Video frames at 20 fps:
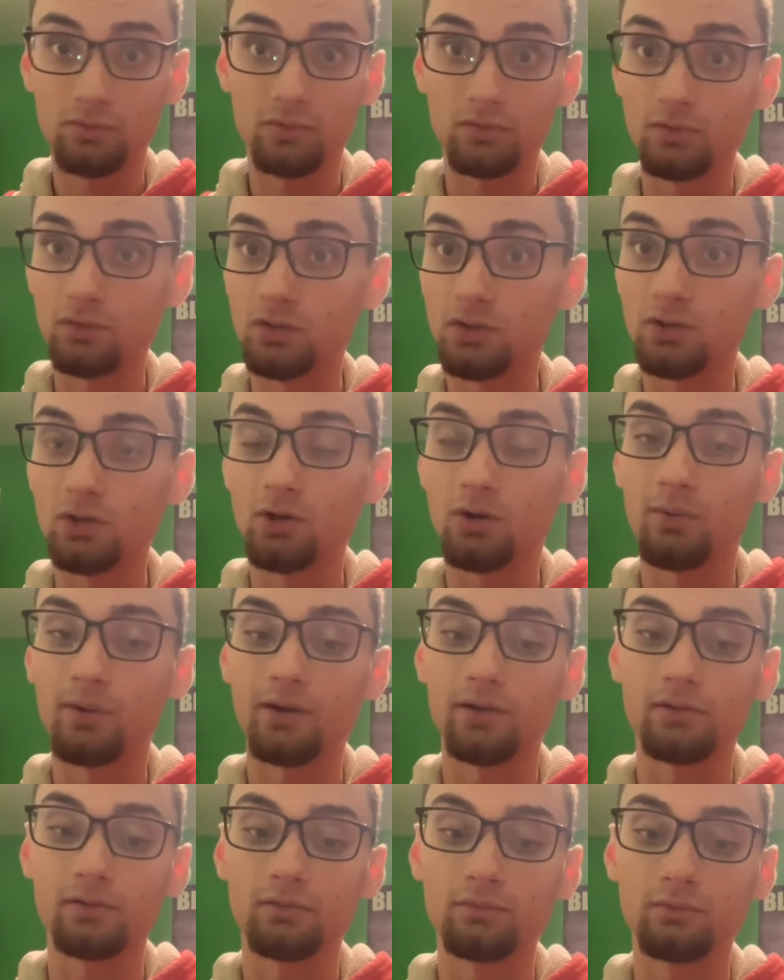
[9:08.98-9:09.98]
you don't
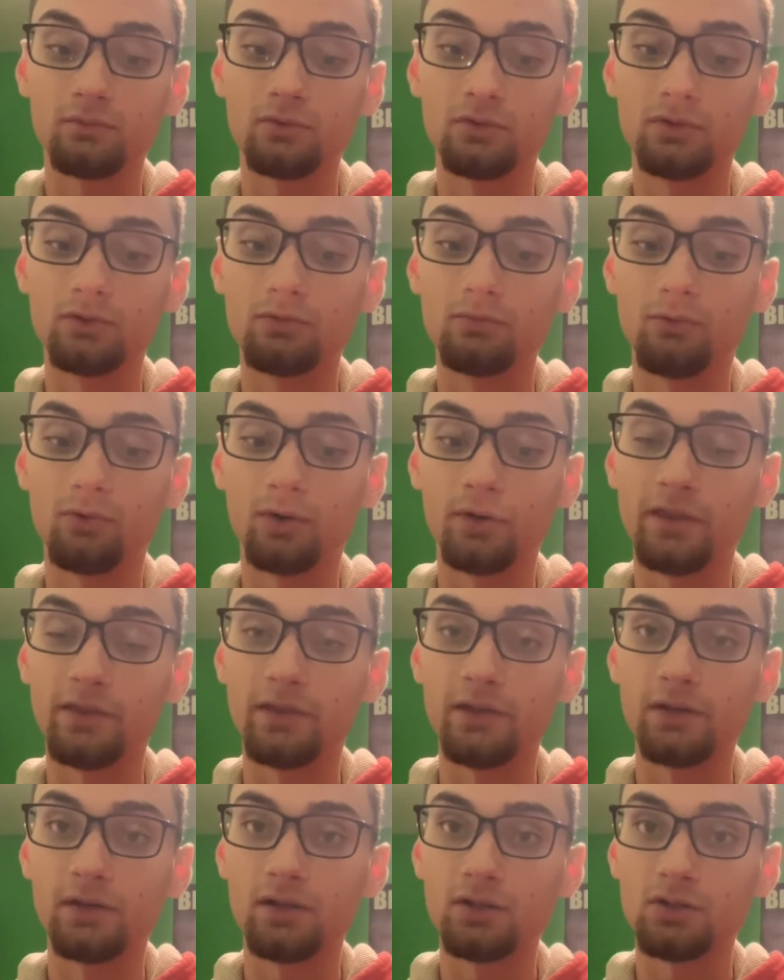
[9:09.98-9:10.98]
want to do more than
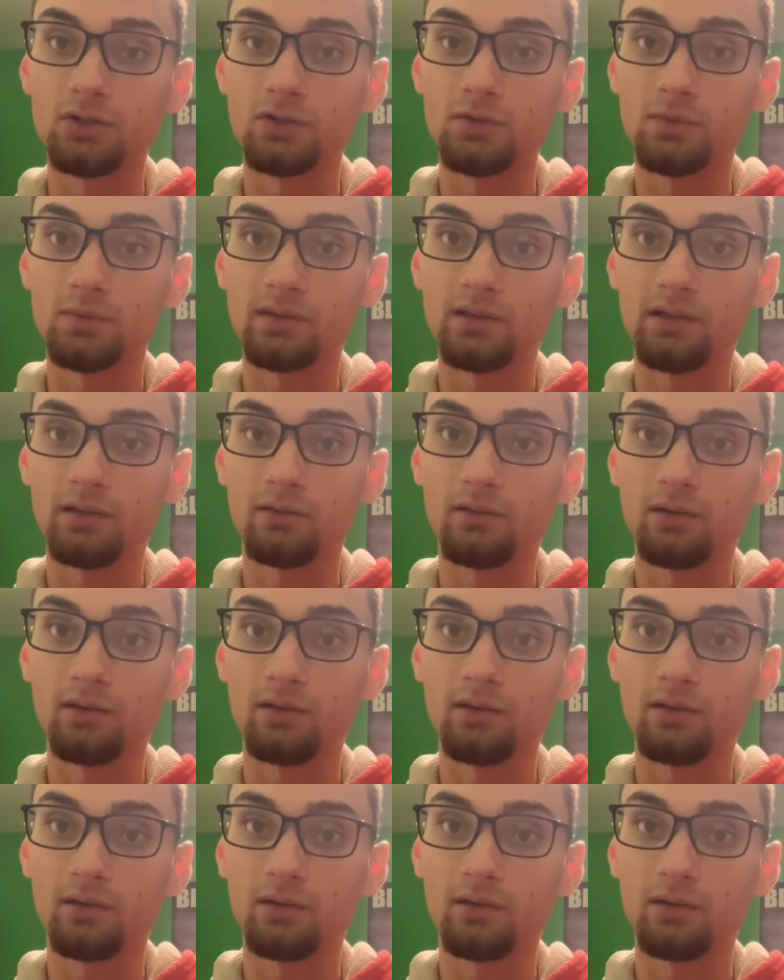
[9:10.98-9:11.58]
the dishes with that